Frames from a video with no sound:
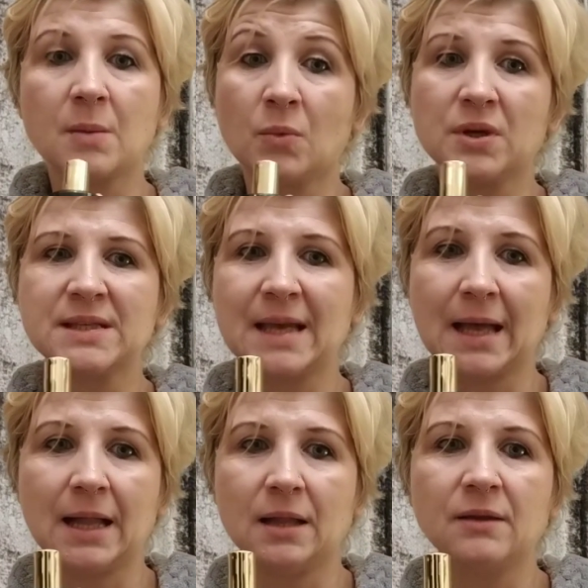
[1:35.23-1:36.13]

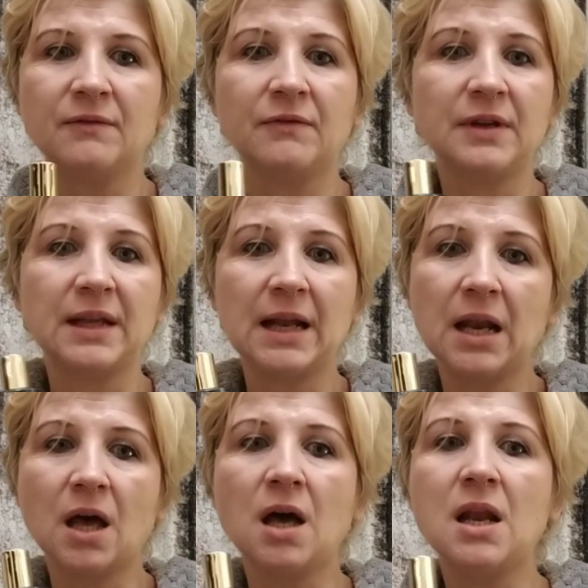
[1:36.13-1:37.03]
immortelle,
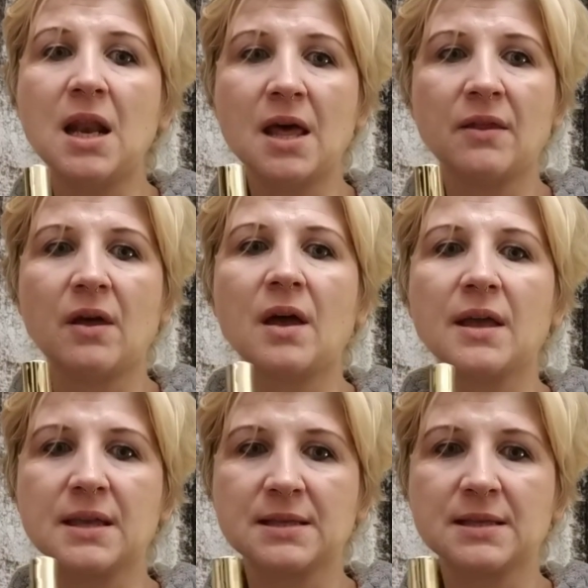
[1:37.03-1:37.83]
vanilla, leather,